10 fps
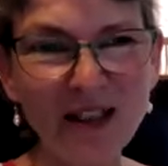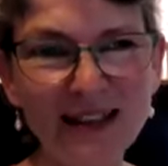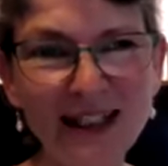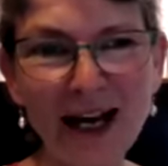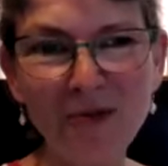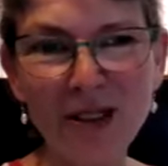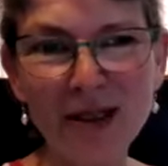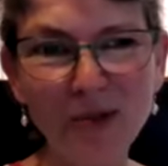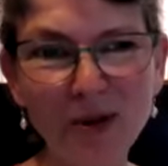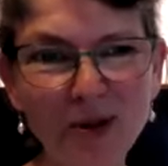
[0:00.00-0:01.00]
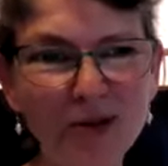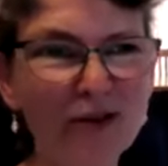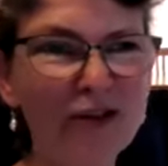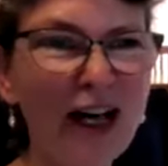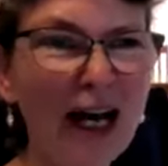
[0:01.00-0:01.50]
Tell you how simple.
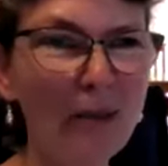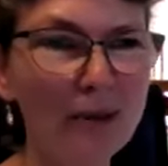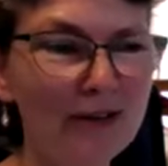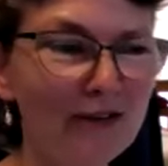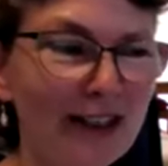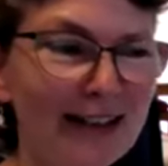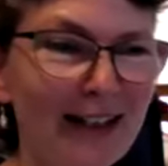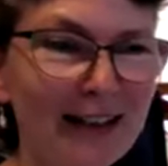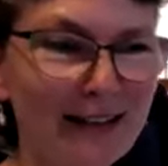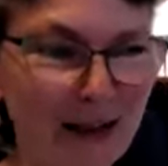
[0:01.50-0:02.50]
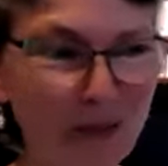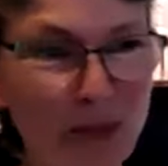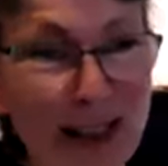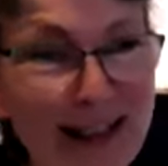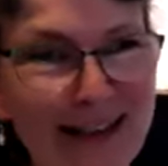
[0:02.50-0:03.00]
Fab, fantastic,
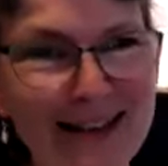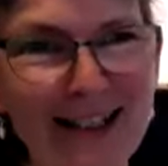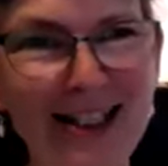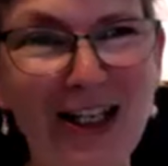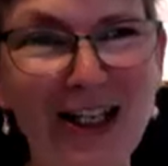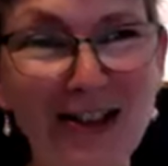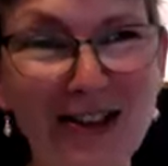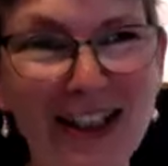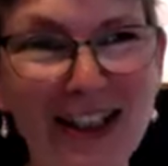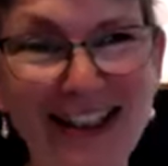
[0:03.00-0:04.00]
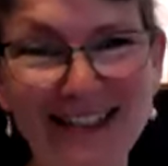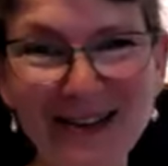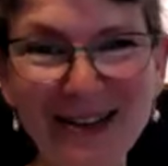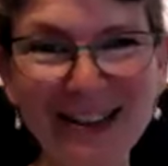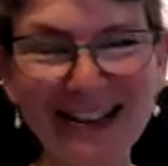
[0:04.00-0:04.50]
brilliant to your children.
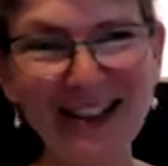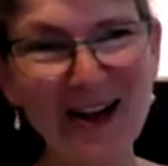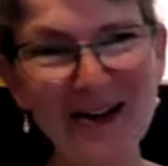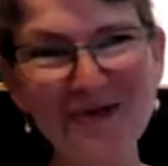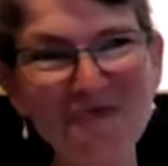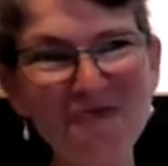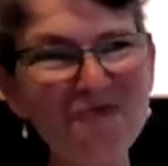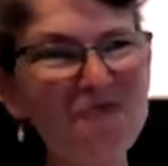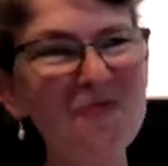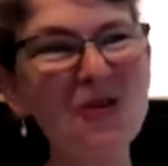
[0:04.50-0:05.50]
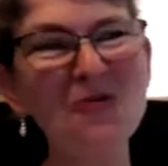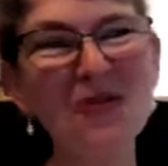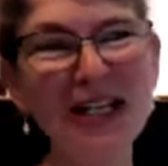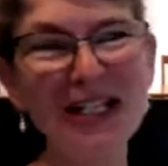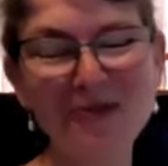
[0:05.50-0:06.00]
You know,
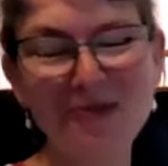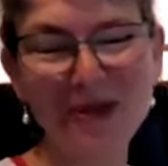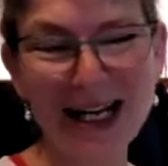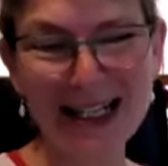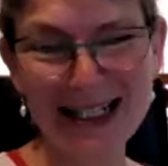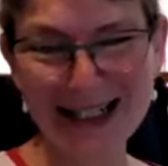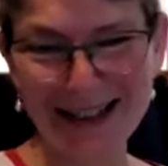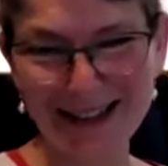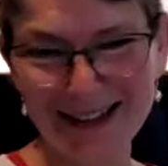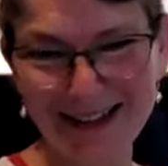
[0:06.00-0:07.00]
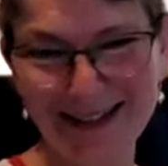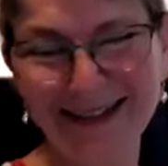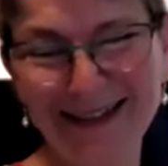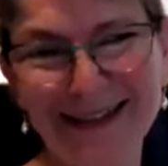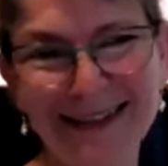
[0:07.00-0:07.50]
words of praise.
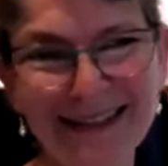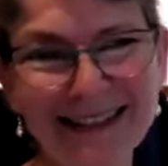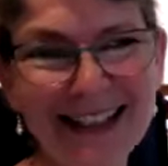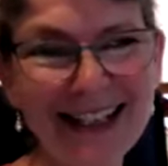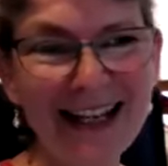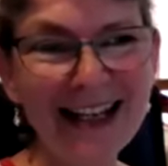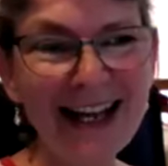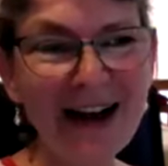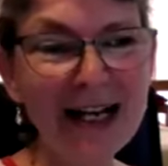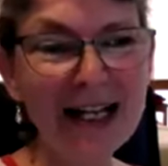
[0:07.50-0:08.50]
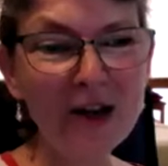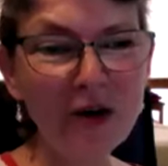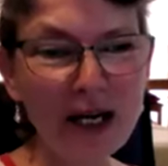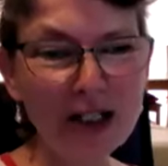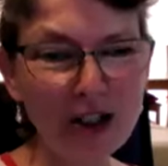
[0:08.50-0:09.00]
Now, any other
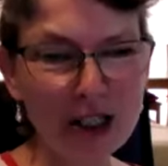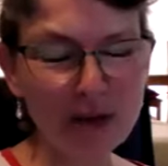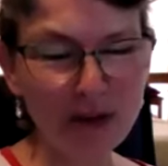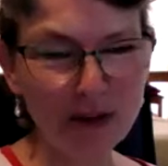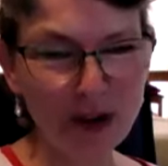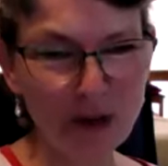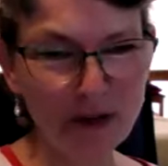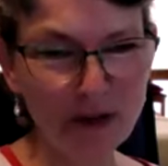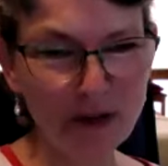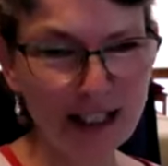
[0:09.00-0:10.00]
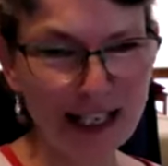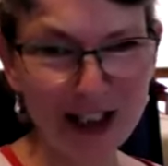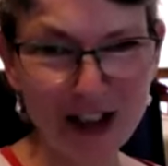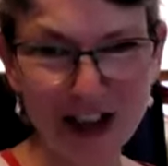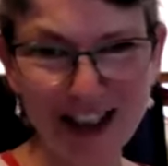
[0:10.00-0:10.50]
questions before we
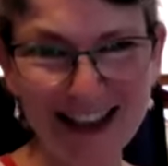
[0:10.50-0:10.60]
finish?